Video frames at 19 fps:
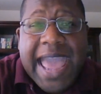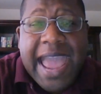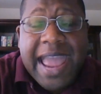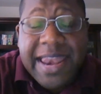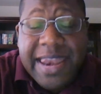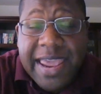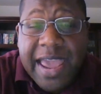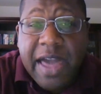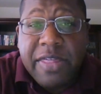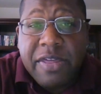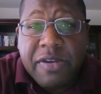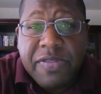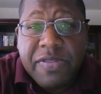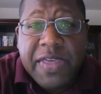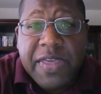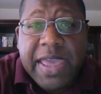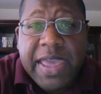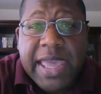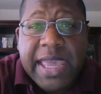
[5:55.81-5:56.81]
And the other
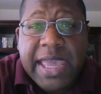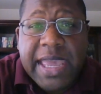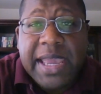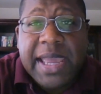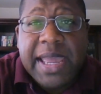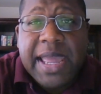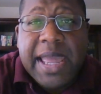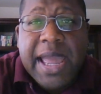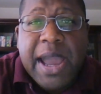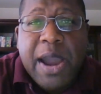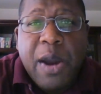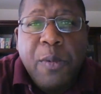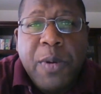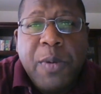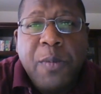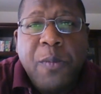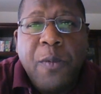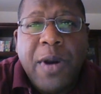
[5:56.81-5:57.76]
thing we